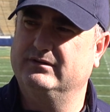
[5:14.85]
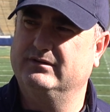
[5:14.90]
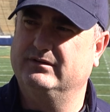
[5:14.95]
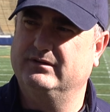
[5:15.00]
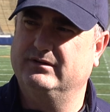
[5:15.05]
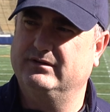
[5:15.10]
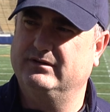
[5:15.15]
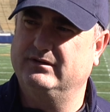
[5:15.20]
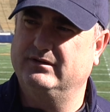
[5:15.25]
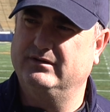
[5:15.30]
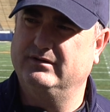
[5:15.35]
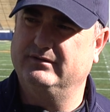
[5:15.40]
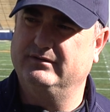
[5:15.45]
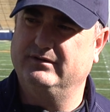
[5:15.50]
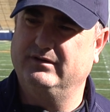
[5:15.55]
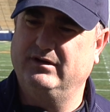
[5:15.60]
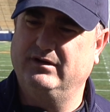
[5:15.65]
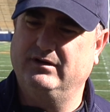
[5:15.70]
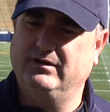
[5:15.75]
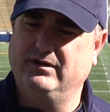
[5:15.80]

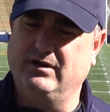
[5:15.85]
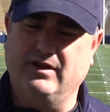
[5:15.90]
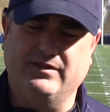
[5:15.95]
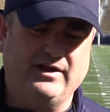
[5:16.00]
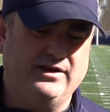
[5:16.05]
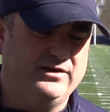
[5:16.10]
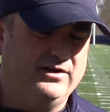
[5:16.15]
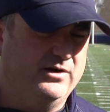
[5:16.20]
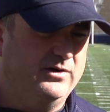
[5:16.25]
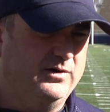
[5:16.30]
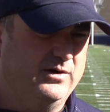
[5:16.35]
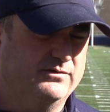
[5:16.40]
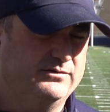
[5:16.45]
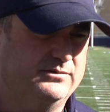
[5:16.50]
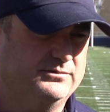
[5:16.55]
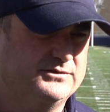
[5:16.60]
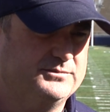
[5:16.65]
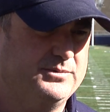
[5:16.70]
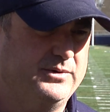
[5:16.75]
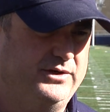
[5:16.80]
You know, I thought Darren Irvin
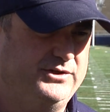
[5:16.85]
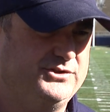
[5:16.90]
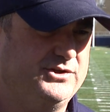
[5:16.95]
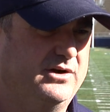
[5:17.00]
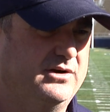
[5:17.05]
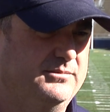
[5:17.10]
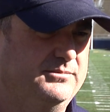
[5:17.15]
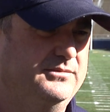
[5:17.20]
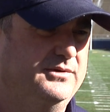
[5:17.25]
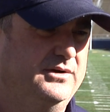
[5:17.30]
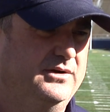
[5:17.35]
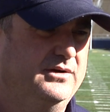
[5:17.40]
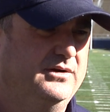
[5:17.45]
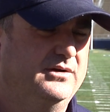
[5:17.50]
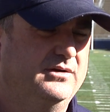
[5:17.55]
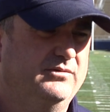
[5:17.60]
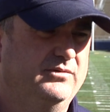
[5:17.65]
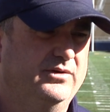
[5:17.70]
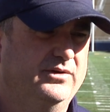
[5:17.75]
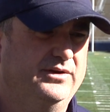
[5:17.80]
was pretty sharp,
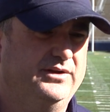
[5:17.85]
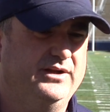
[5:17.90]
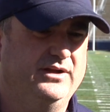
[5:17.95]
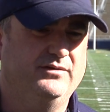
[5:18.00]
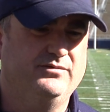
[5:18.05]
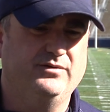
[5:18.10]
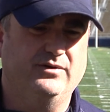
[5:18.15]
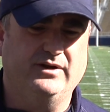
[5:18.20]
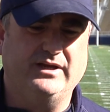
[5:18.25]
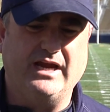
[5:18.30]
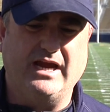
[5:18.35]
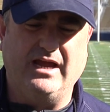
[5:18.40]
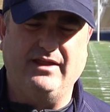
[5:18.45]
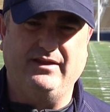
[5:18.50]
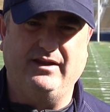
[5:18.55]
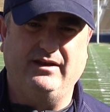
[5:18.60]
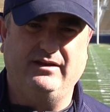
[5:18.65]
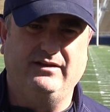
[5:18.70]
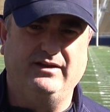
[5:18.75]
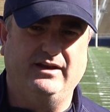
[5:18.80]
really did, for a guy
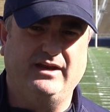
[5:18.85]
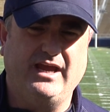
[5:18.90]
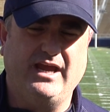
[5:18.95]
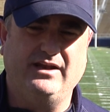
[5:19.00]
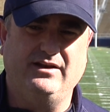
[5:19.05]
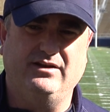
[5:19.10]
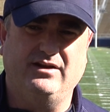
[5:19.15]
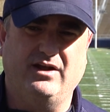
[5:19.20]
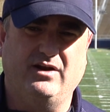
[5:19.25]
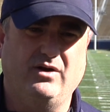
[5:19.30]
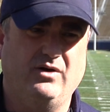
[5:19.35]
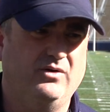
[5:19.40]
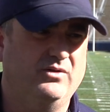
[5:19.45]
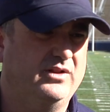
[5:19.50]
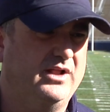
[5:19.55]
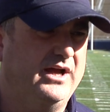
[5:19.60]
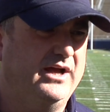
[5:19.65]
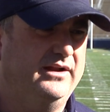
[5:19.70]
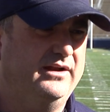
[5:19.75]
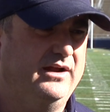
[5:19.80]
that hadn't done a whole
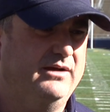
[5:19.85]
lot.